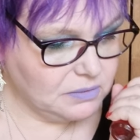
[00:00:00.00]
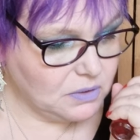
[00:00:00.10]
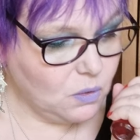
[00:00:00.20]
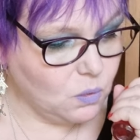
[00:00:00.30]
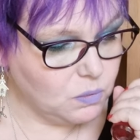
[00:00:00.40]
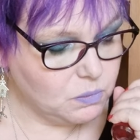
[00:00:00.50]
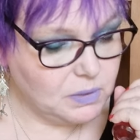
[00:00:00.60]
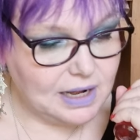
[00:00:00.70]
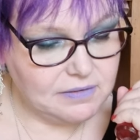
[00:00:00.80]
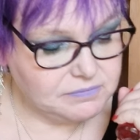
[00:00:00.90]

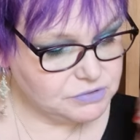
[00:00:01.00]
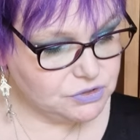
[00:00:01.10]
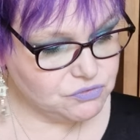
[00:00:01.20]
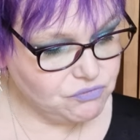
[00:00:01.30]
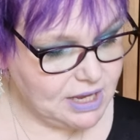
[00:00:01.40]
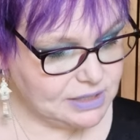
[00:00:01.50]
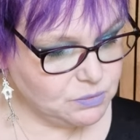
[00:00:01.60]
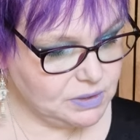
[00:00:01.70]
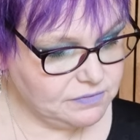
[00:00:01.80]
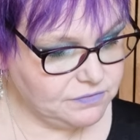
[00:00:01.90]
I've just
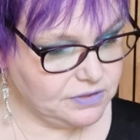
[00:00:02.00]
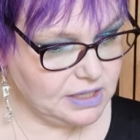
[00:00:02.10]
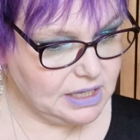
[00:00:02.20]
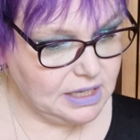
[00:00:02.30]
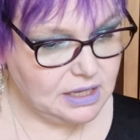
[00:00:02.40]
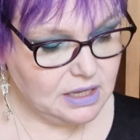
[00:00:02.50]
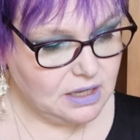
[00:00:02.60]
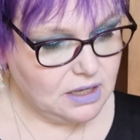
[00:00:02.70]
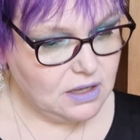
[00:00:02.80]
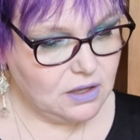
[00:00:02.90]
read for the
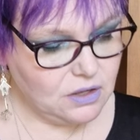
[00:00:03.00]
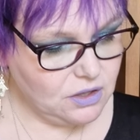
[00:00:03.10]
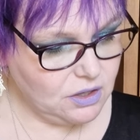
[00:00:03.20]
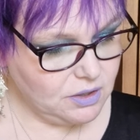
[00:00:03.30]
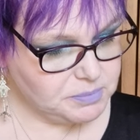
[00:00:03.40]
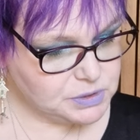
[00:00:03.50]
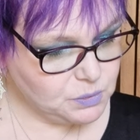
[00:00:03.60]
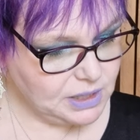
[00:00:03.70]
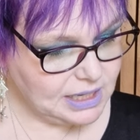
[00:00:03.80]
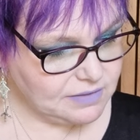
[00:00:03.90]
herbs,
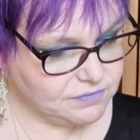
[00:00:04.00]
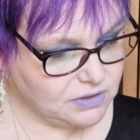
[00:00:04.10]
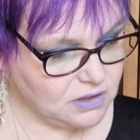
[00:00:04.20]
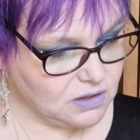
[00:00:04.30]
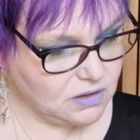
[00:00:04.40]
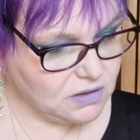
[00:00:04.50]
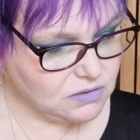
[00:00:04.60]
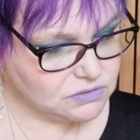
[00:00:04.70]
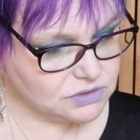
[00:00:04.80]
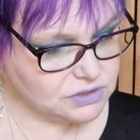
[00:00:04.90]
we have
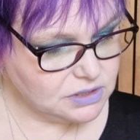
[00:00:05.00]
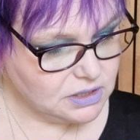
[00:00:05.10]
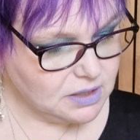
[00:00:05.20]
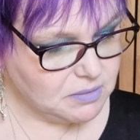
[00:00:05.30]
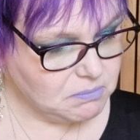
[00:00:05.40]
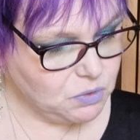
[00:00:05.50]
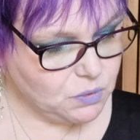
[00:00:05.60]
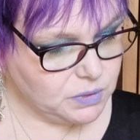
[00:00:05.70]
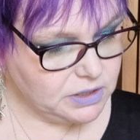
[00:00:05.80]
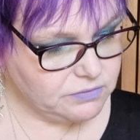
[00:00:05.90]
got
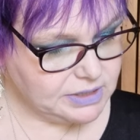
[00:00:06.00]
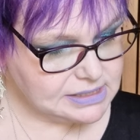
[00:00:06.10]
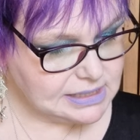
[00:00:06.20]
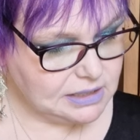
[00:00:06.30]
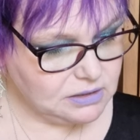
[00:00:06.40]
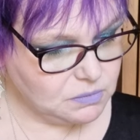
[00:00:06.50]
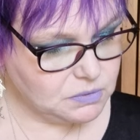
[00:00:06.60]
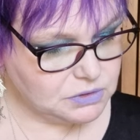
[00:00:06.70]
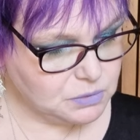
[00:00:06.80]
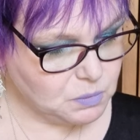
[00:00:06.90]
mugwort, red
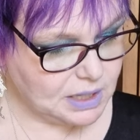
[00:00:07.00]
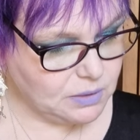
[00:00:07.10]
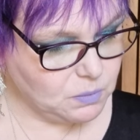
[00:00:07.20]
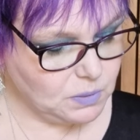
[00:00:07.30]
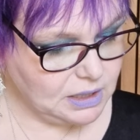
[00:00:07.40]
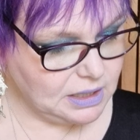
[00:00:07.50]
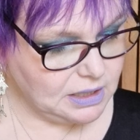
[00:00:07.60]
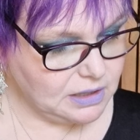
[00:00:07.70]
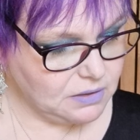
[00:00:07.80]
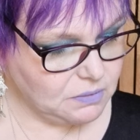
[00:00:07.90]
sandalwood and white
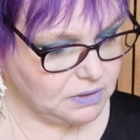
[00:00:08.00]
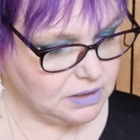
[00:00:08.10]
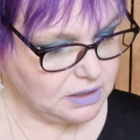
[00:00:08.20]
willow,